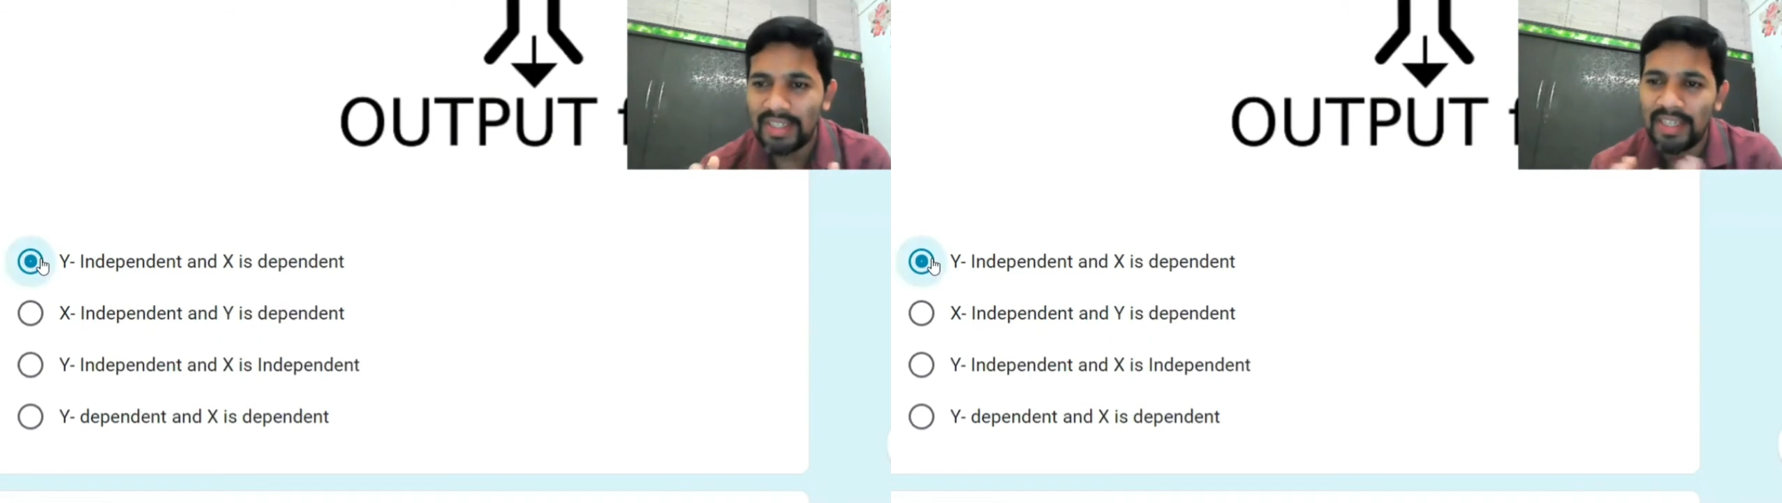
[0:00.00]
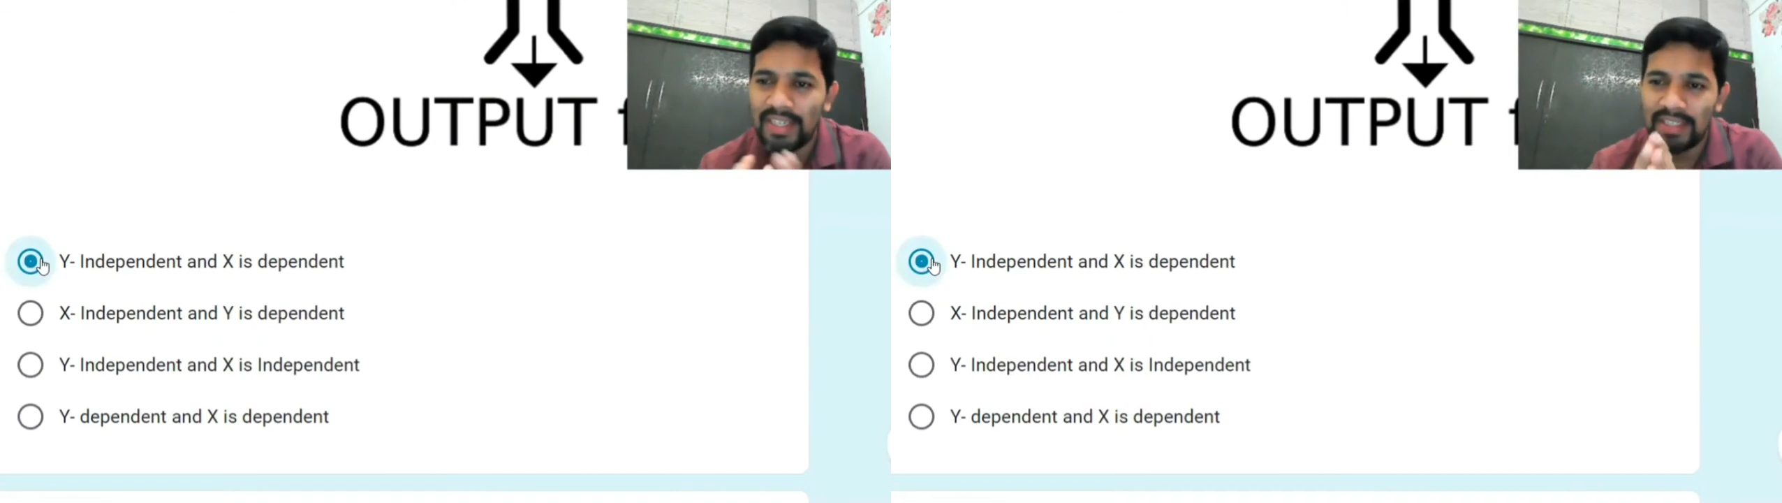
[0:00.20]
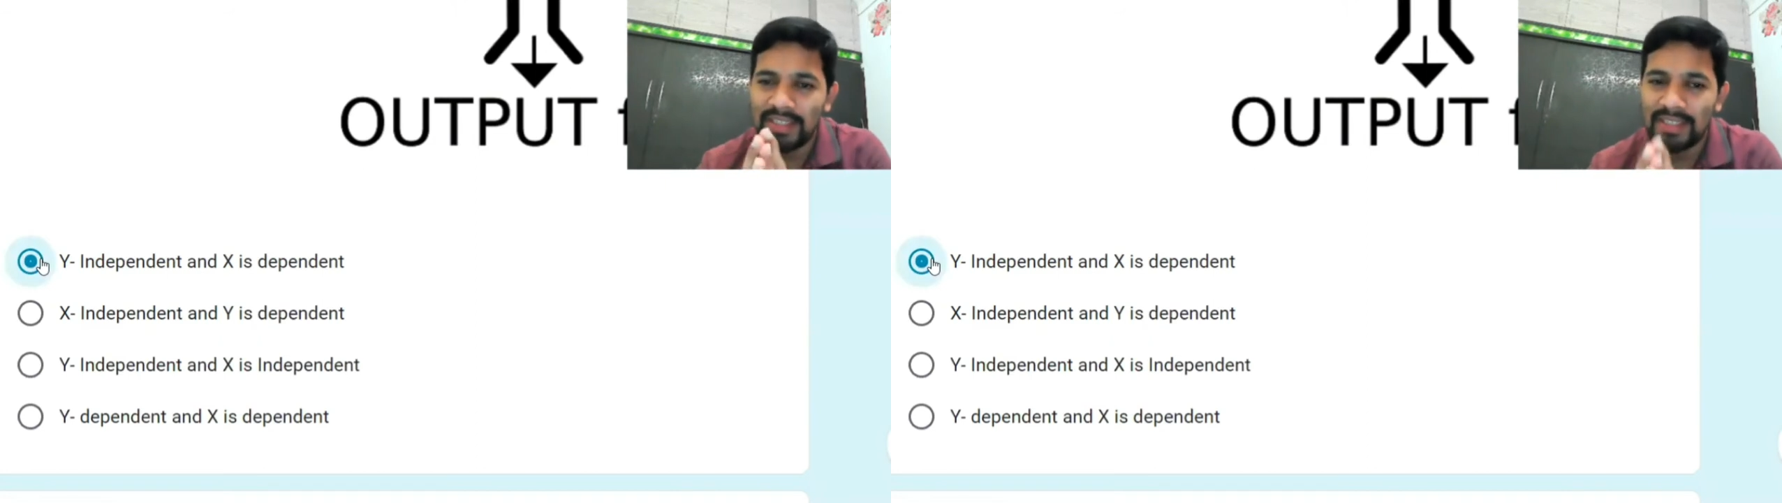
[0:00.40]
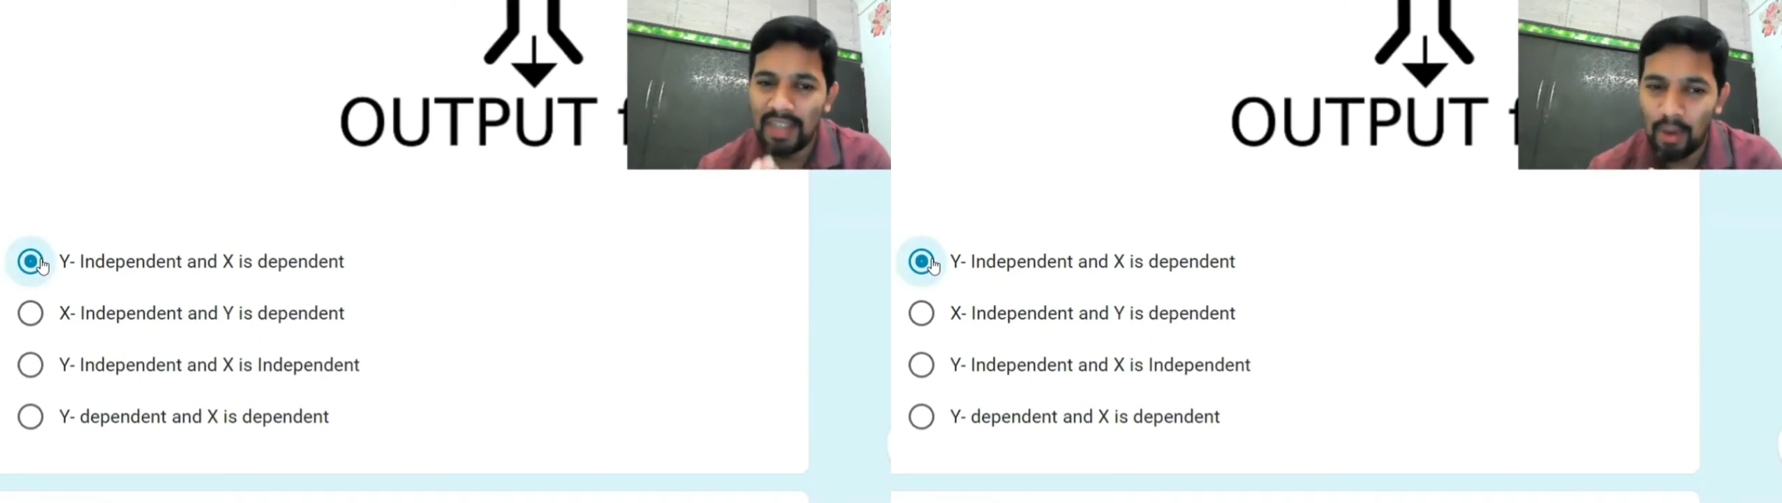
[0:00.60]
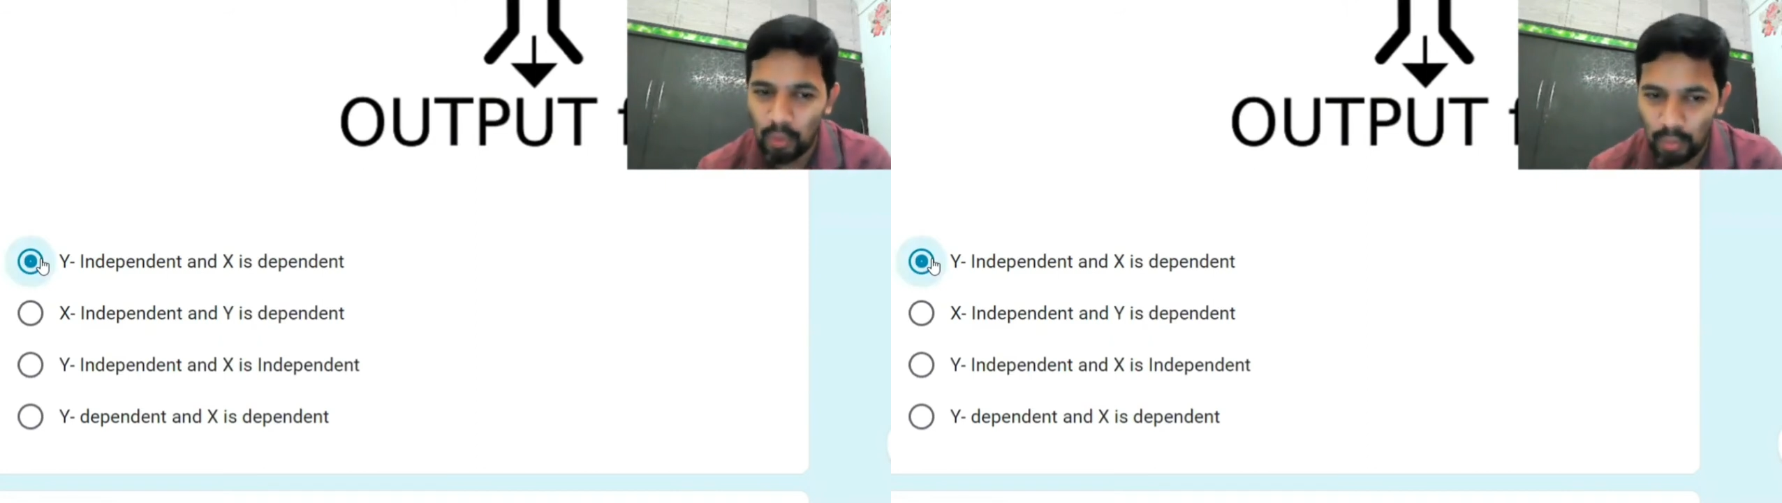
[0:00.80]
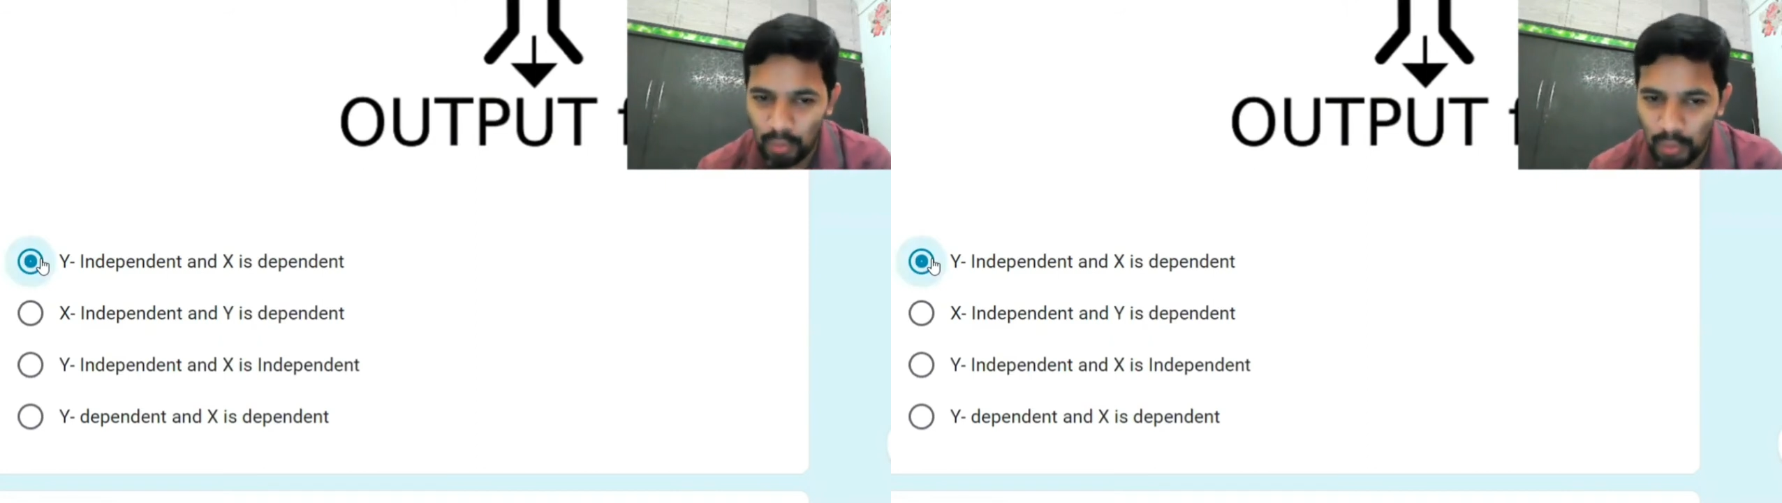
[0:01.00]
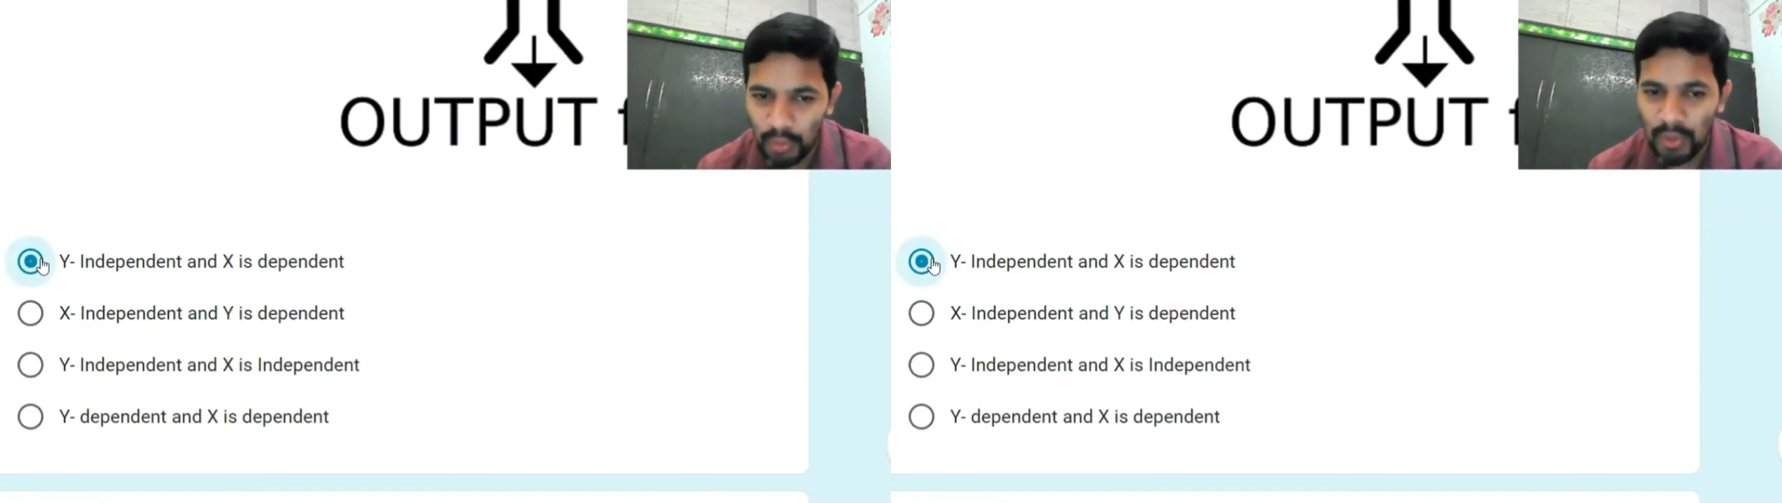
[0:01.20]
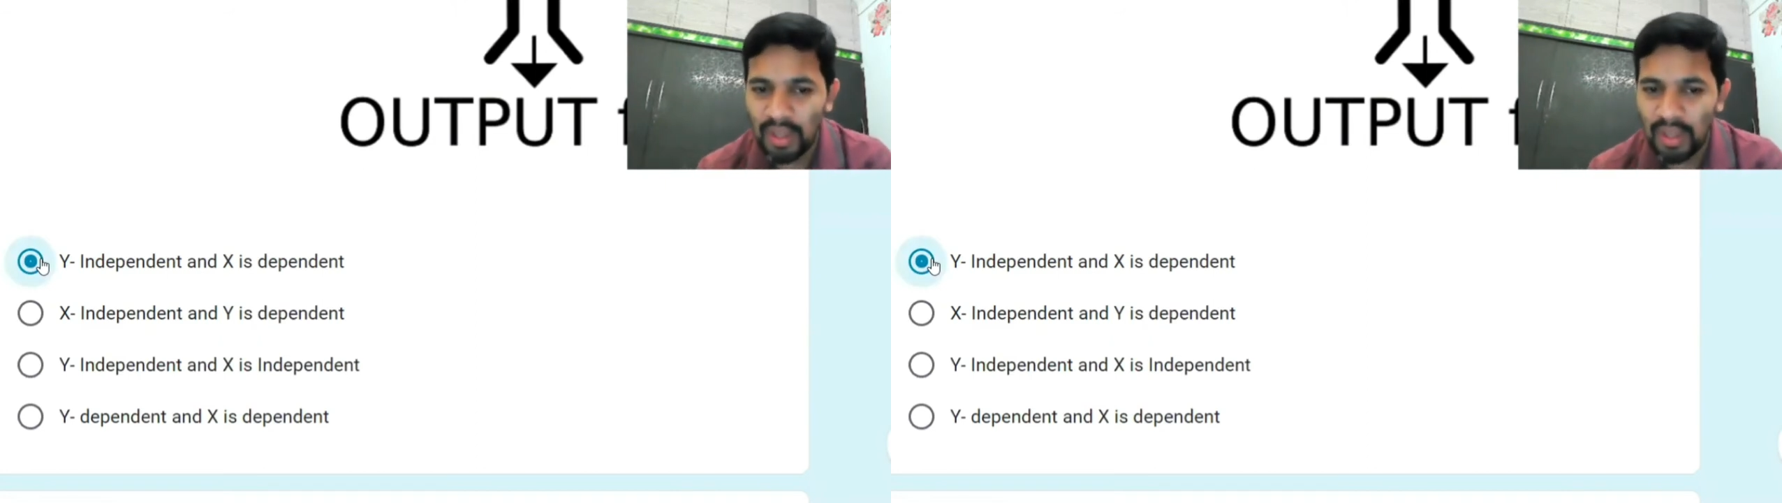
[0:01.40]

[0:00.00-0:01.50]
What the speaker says: that is output.